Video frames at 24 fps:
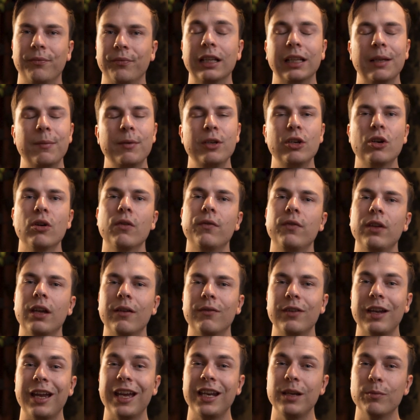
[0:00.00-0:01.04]
Let me know if you
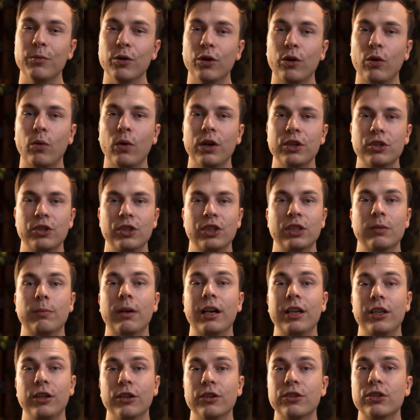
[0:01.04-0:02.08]
have any more questions
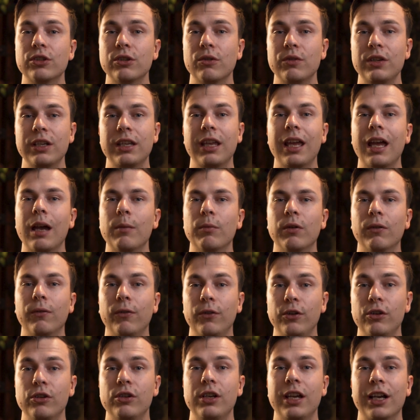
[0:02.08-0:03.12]
about your Sony camera for
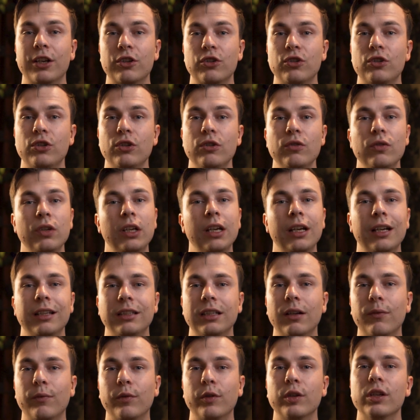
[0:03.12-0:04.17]
your next shoot.
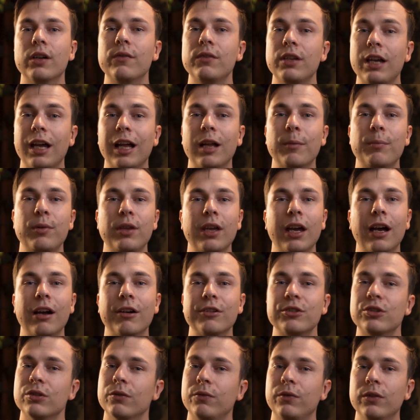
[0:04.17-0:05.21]
Definitely love to help you
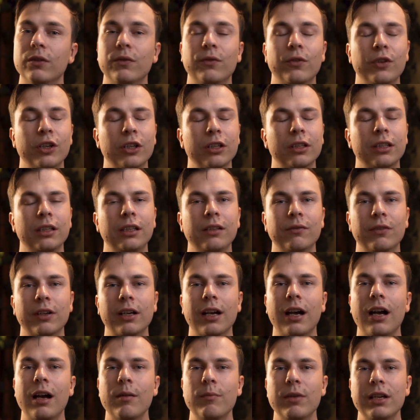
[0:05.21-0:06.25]
out, so feel free to leave a
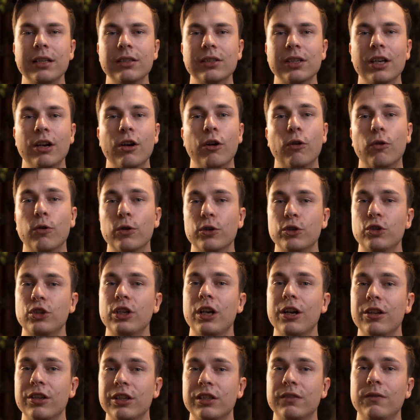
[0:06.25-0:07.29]
comment or
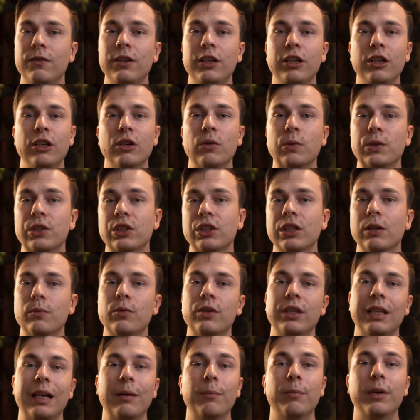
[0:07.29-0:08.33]
share this video with
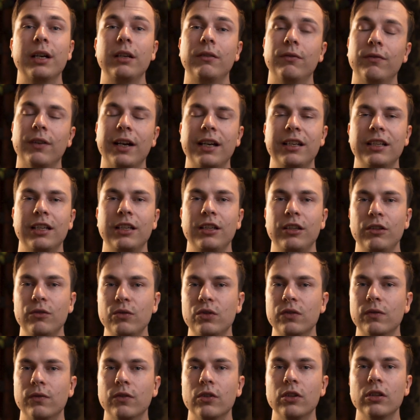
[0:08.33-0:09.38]
someone that might find it
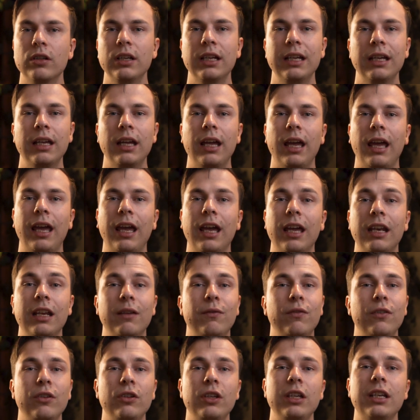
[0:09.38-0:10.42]
useful. And
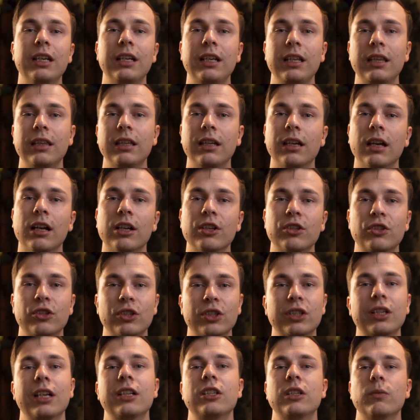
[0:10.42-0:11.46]
if you need anything else,
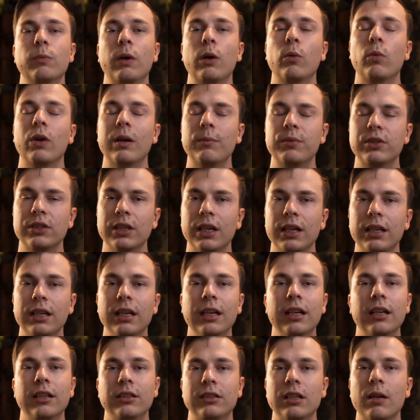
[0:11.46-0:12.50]
just head to my website,
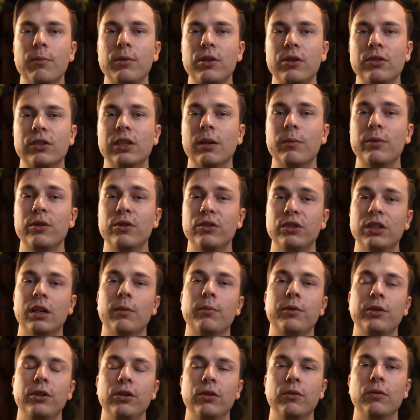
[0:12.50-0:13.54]

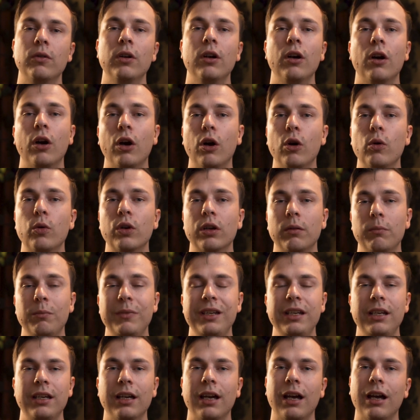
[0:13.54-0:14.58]

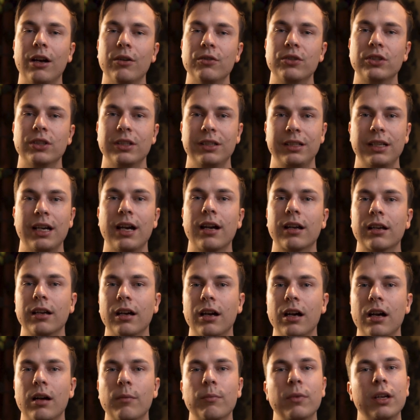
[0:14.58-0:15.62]

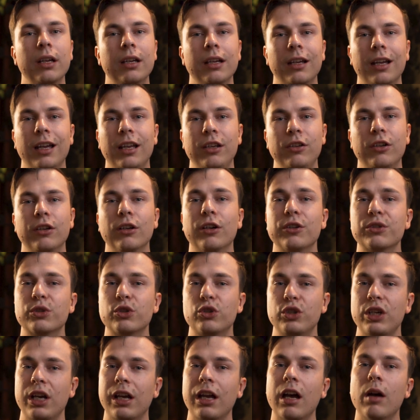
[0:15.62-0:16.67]
www.oakmediahouse.com, and you can also
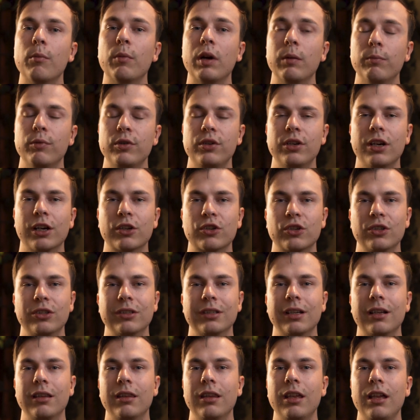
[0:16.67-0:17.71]
check out my productions
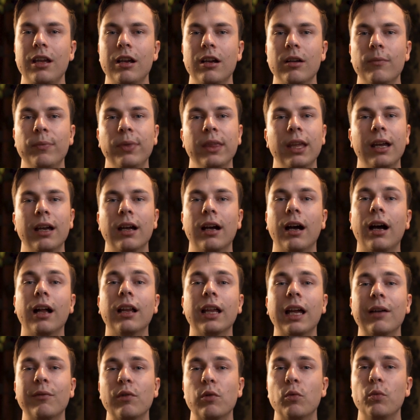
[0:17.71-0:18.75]
on there. I'll
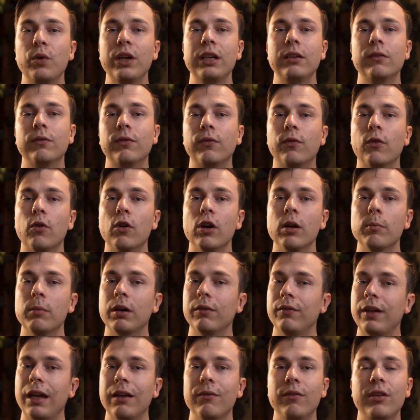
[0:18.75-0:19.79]
have a written form
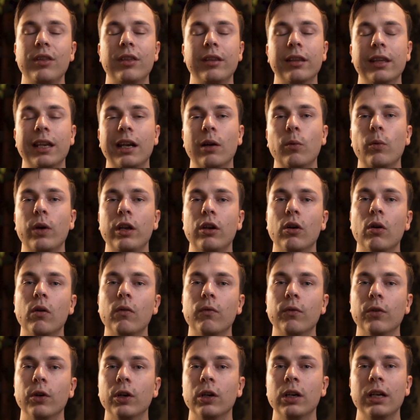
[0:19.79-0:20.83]
of everything that I went
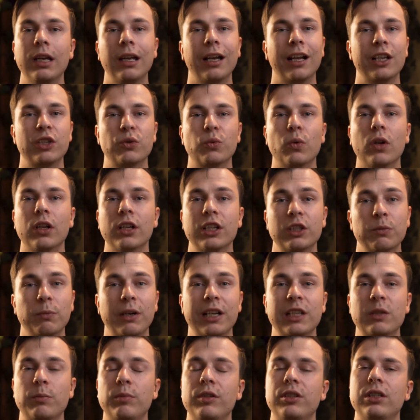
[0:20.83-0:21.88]
over, as well as
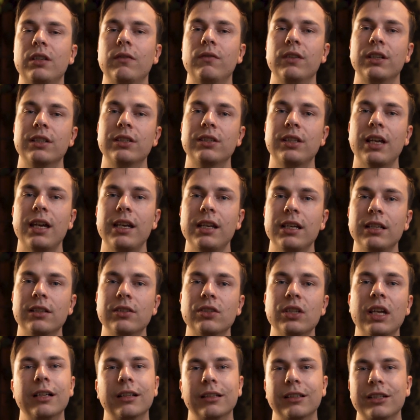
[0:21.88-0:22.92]
my specific
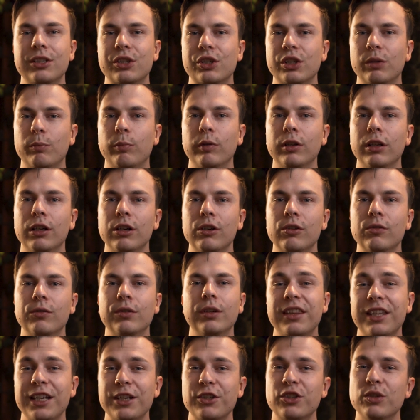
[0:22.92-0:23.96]
settings listed below.
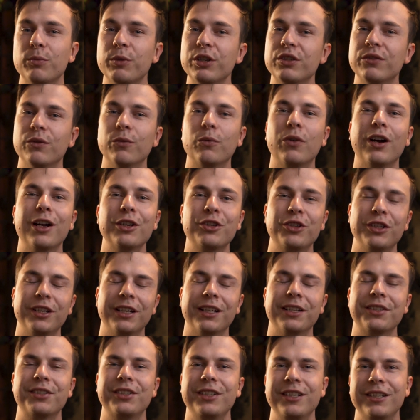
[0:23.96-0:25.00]
Thanks so much for watching, and
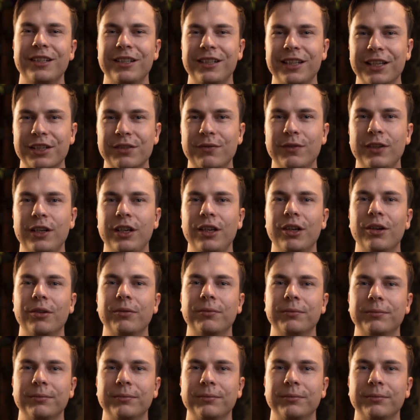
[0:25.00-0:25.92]
I'll see you in the next video.